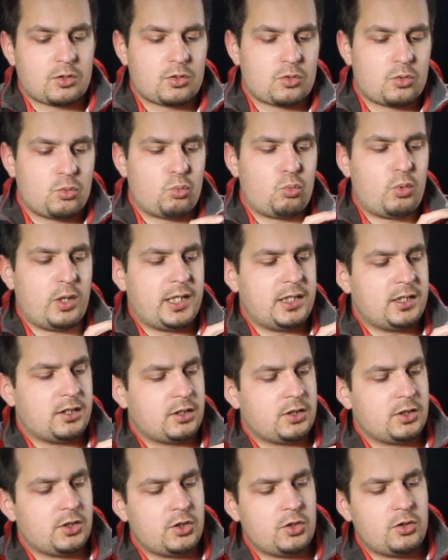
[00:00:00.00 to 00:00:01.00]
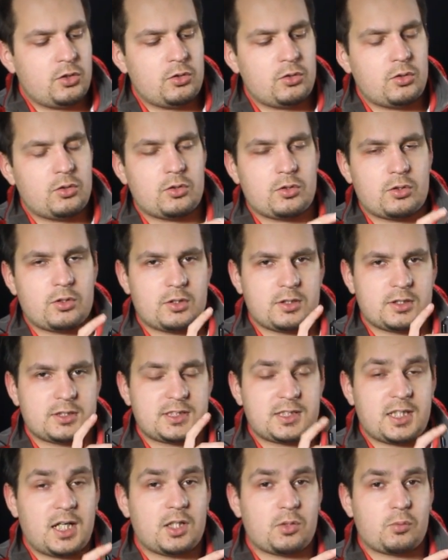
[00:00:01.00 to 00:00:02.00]
when you
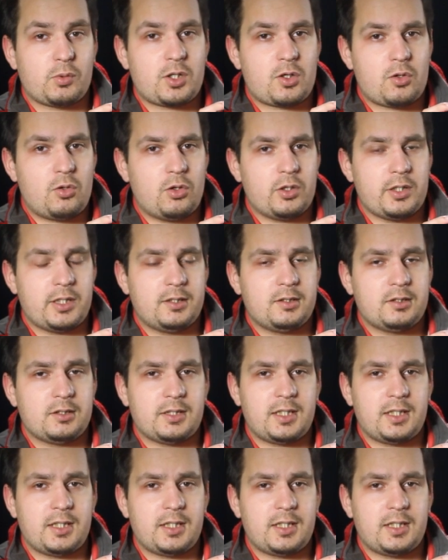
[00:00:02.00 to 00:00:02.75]
start recording,